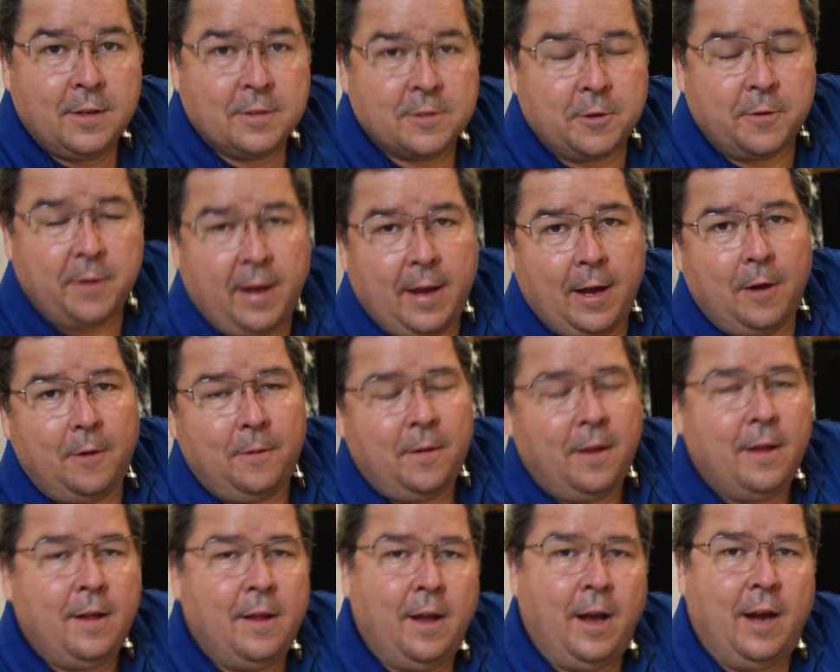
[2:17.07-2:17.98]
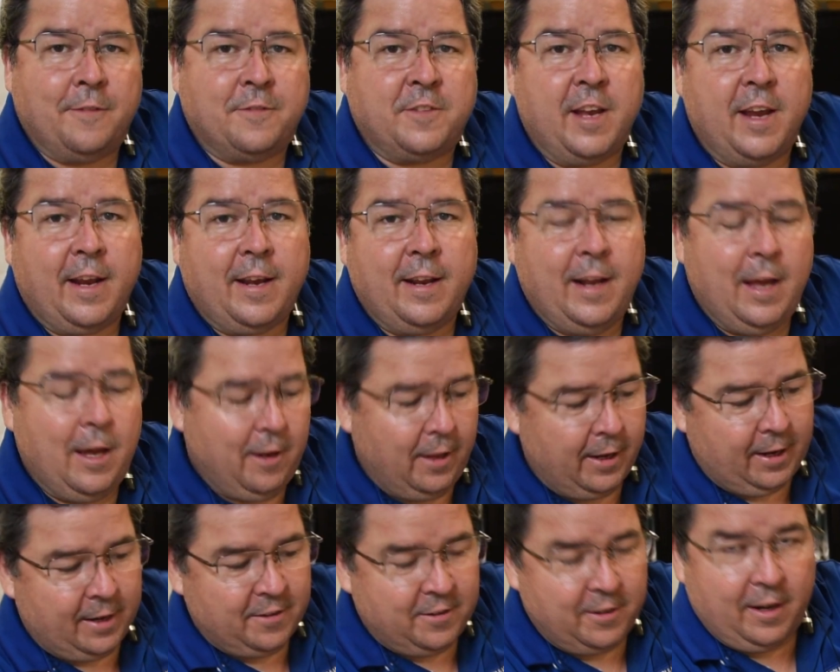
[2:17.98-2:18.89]
So now, I've taken out,
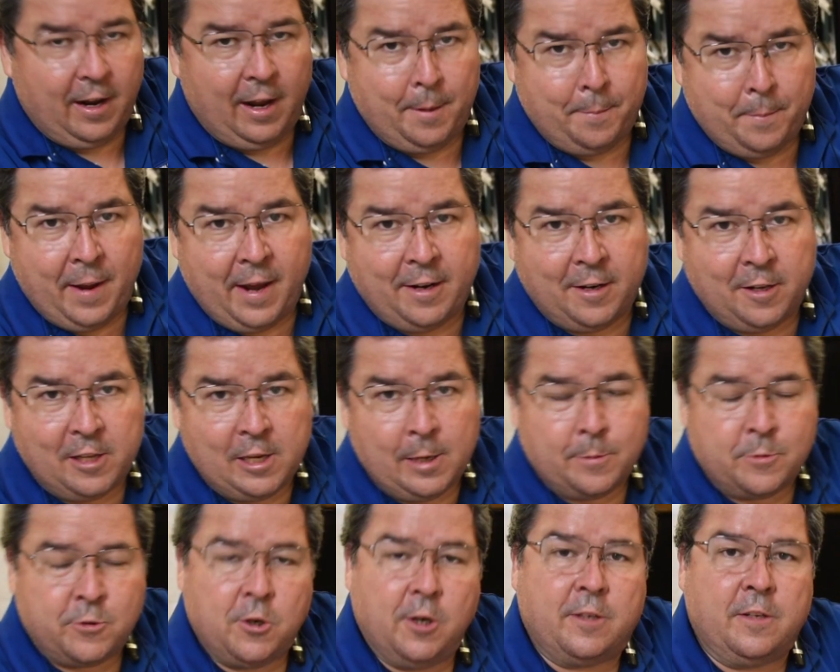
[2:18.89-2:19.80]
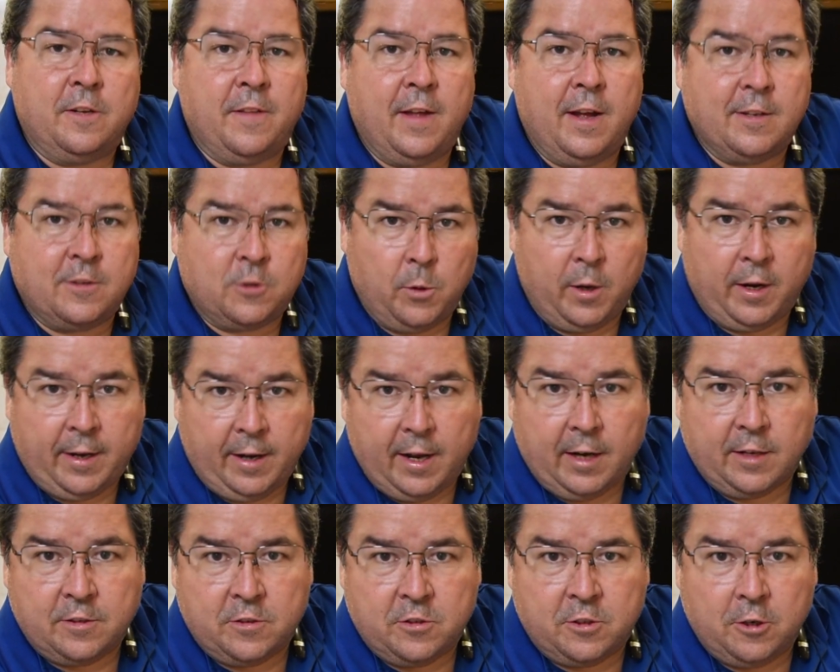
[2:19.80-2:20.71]
like I said, I manually obstructed that so I could
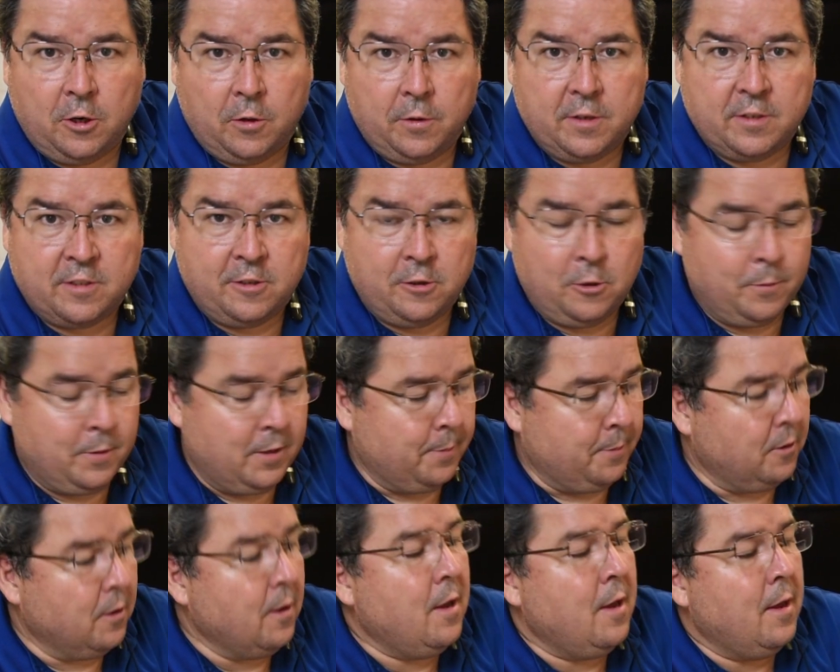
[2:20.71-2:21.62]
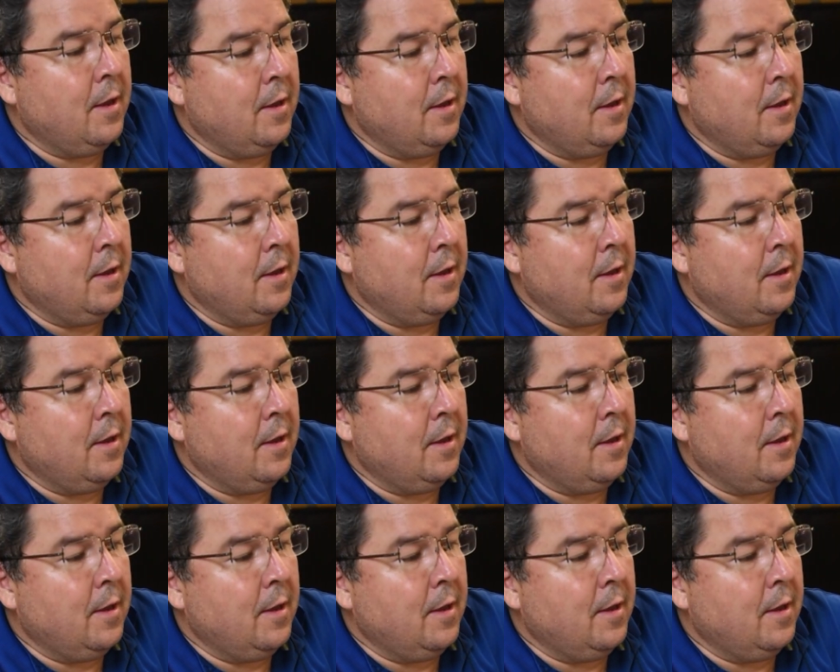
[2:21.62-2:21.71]
actually show this to you people.